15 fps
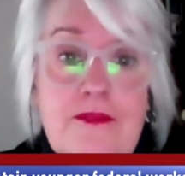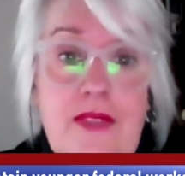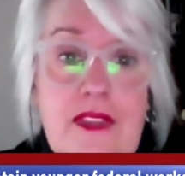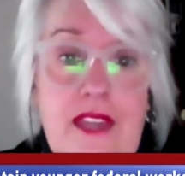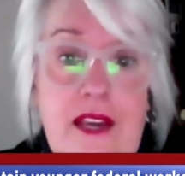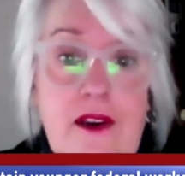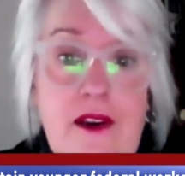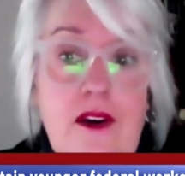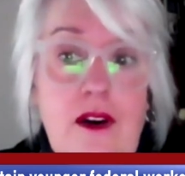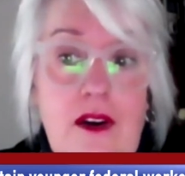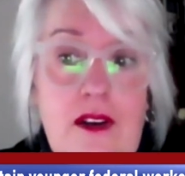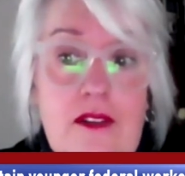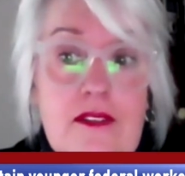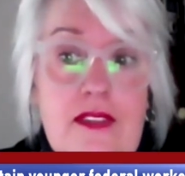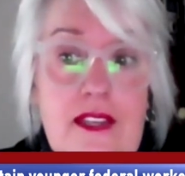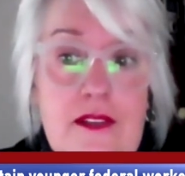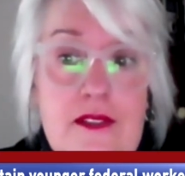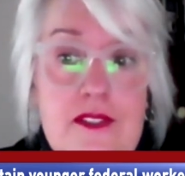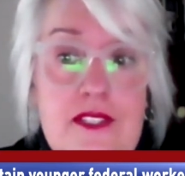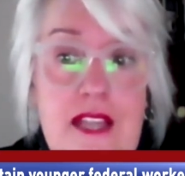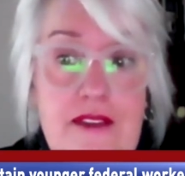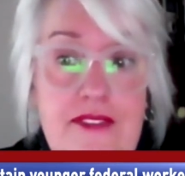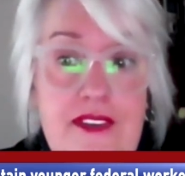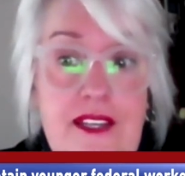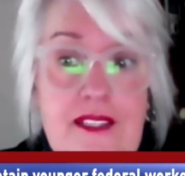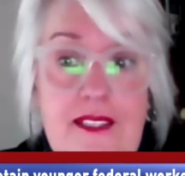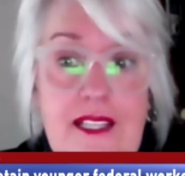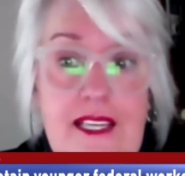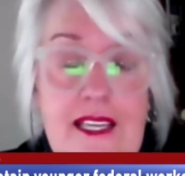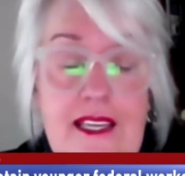There's
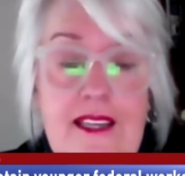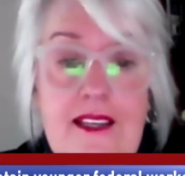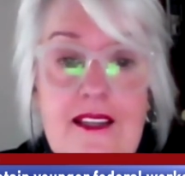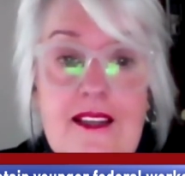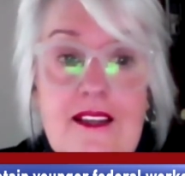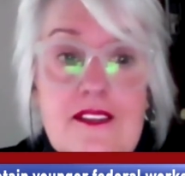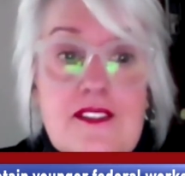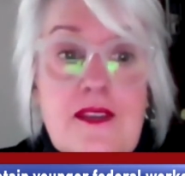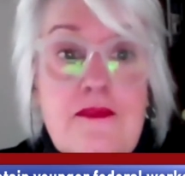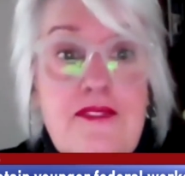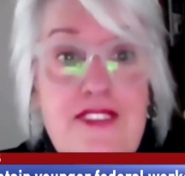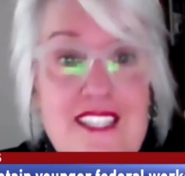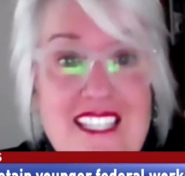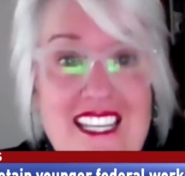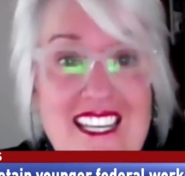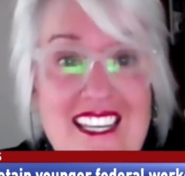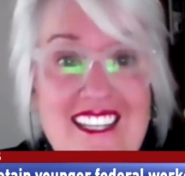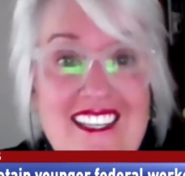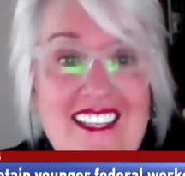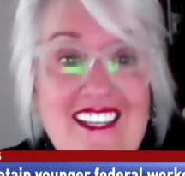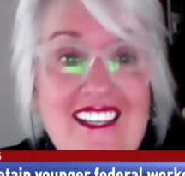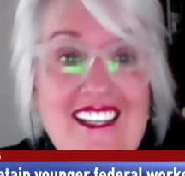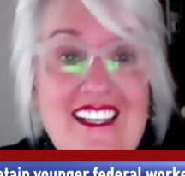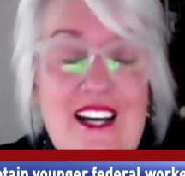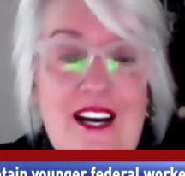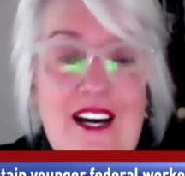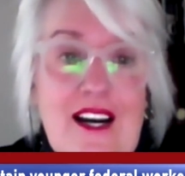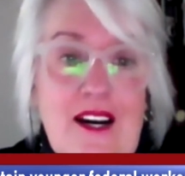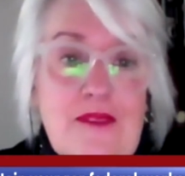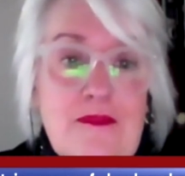definitely some fatigue
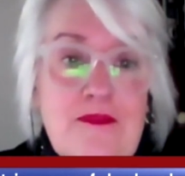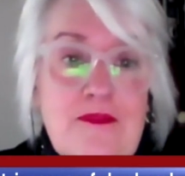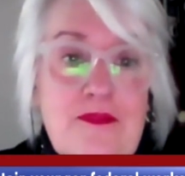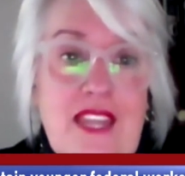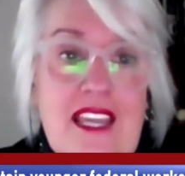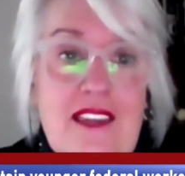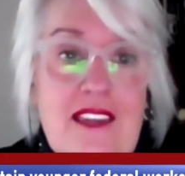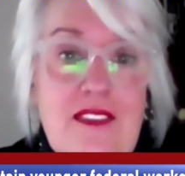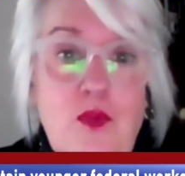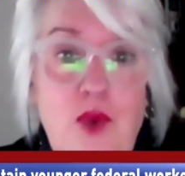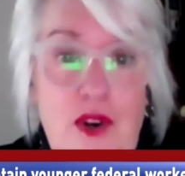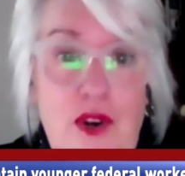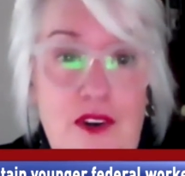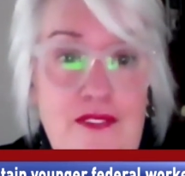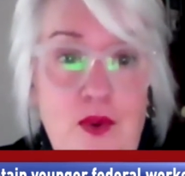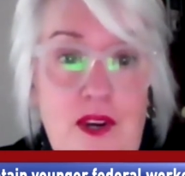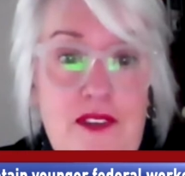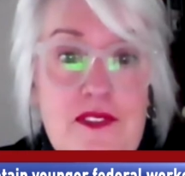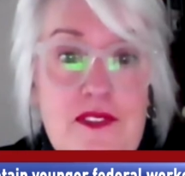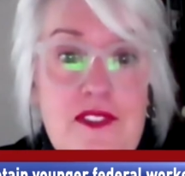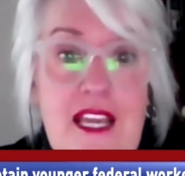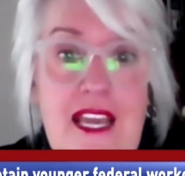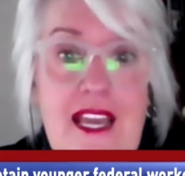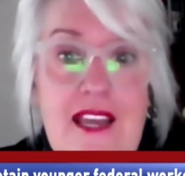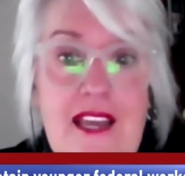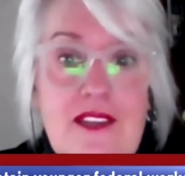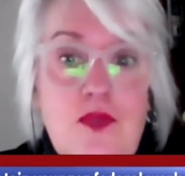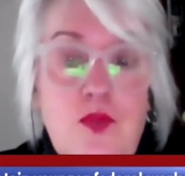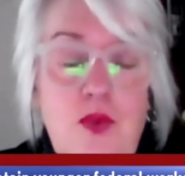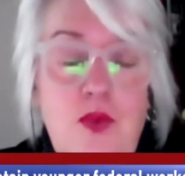in the workforce,
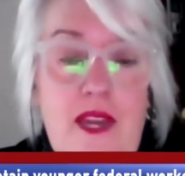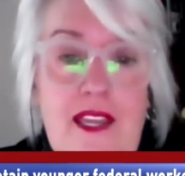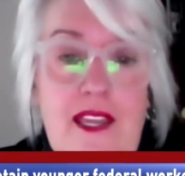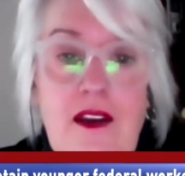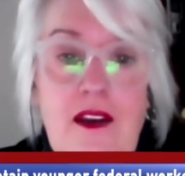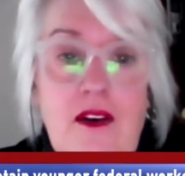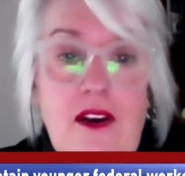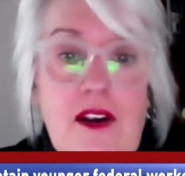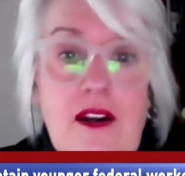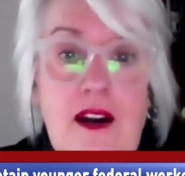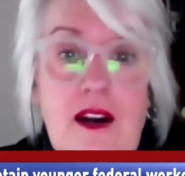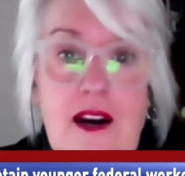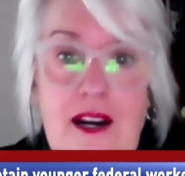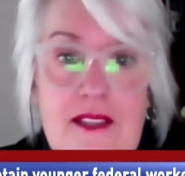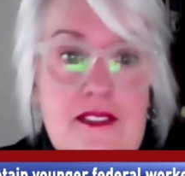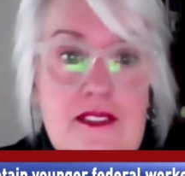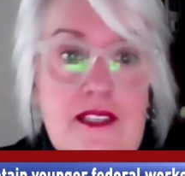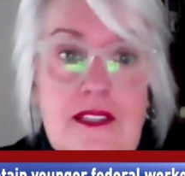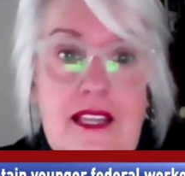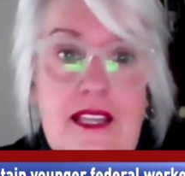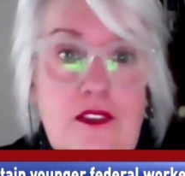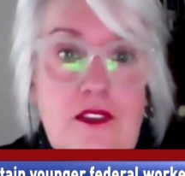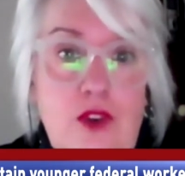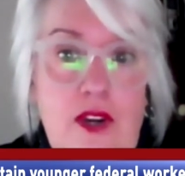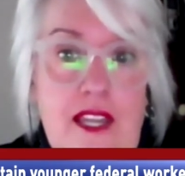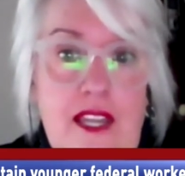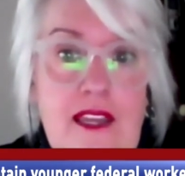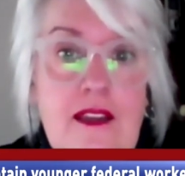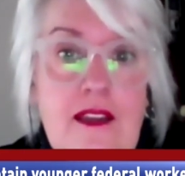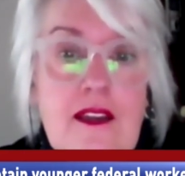and we are constantly
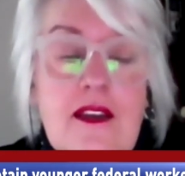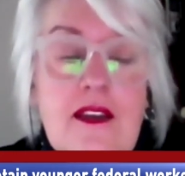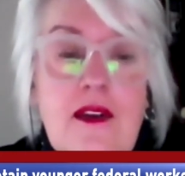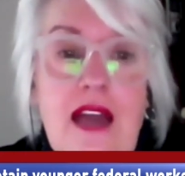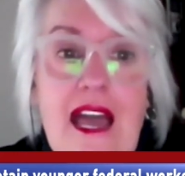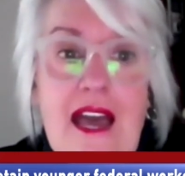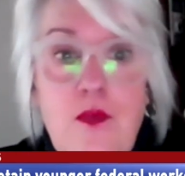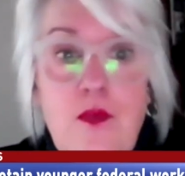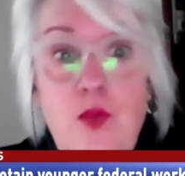looking at